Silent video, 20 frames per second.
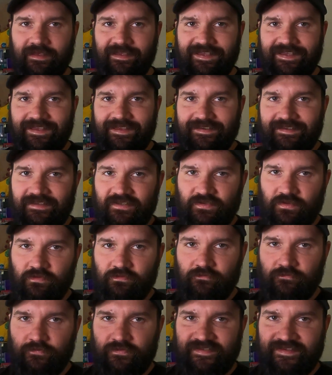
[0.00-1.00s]
and it
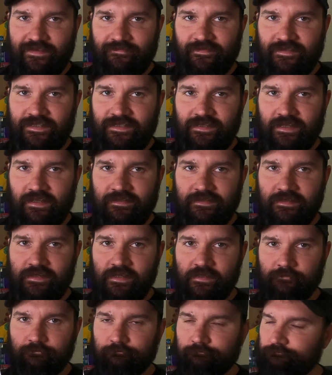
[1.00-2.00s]
sold for
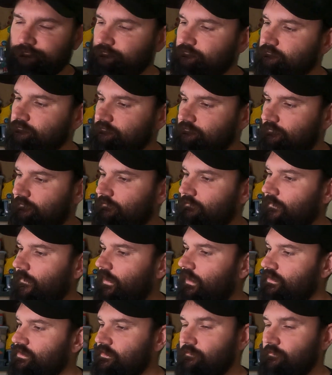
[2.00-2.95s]
£17.99.